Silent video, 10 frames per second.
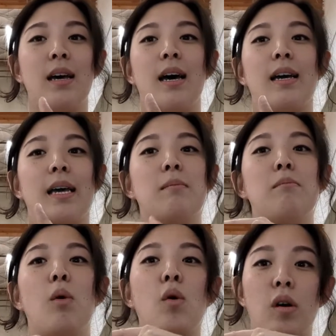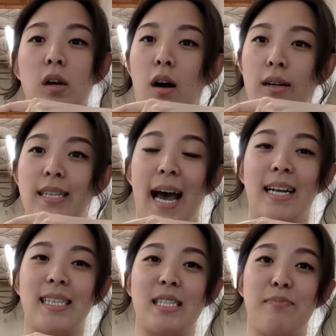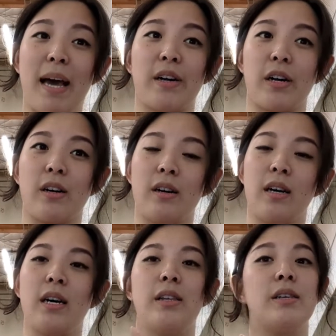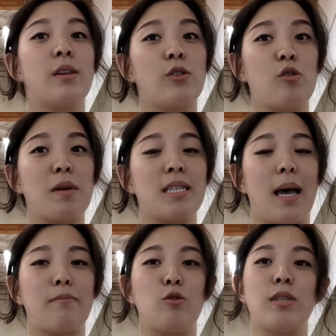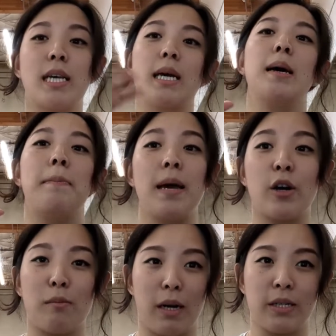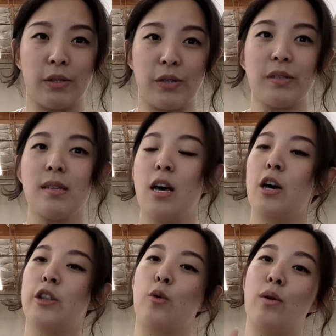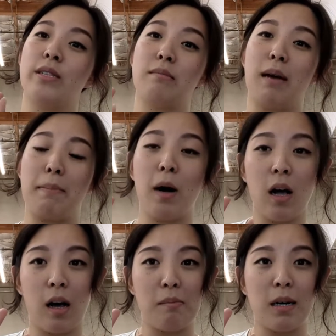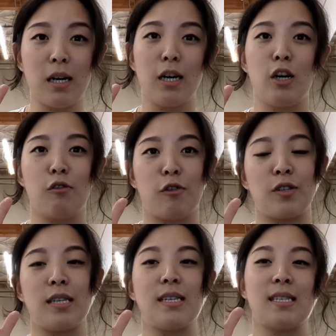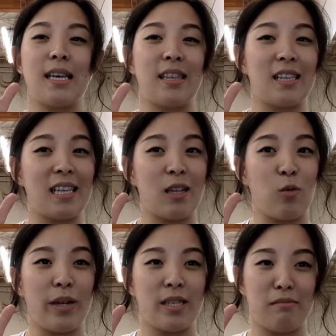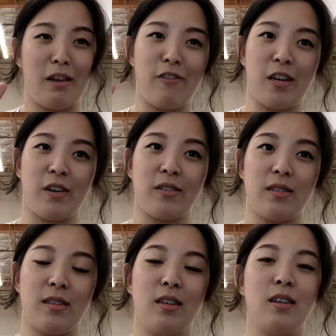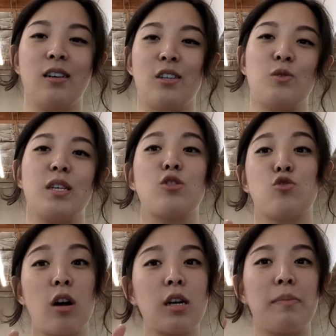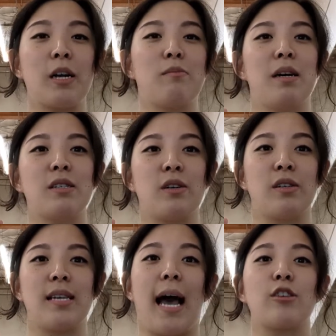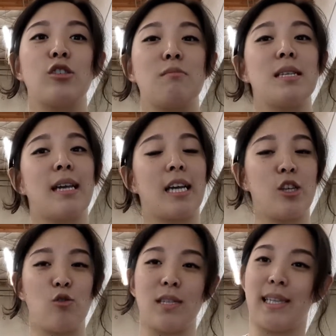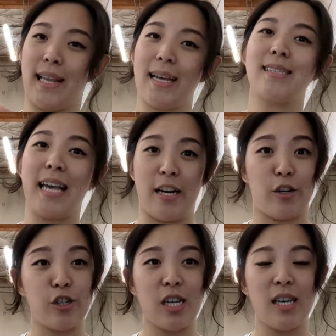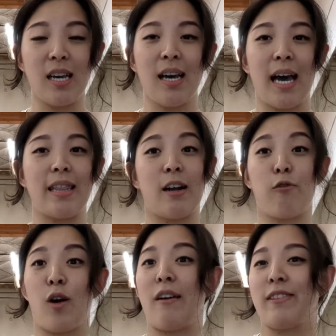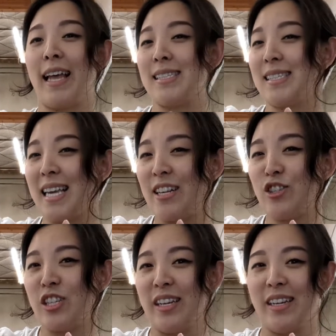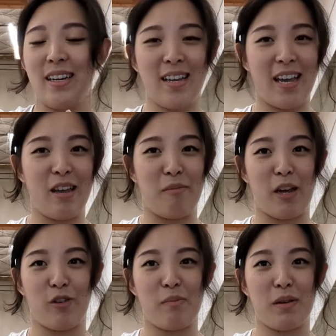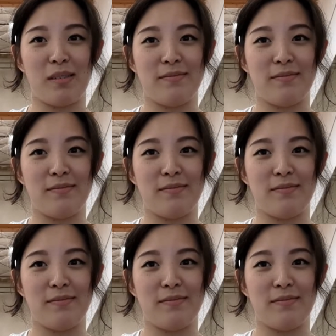Again, more contact is better. This also means I'm using bigger muscles, the ones in my palm, versus the little ones in my fingers. Using stronger, bigger muscles actually means I can use less energy and therefore have less tension in my grip.